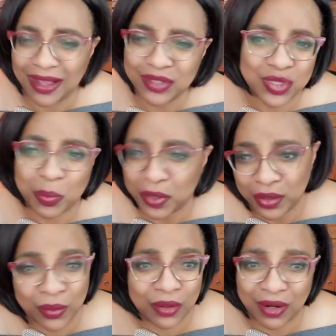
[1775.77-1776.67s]

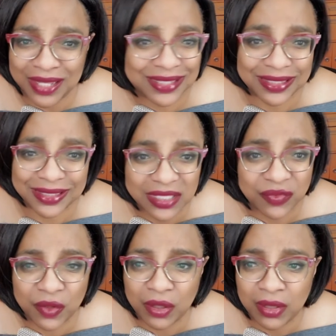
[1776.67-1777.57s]
entrepreneur
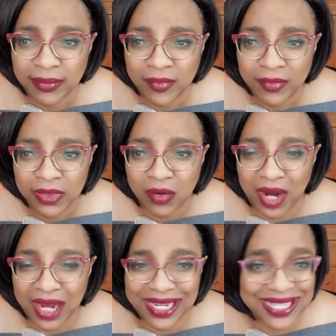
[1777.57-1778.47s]
unsuccessful right?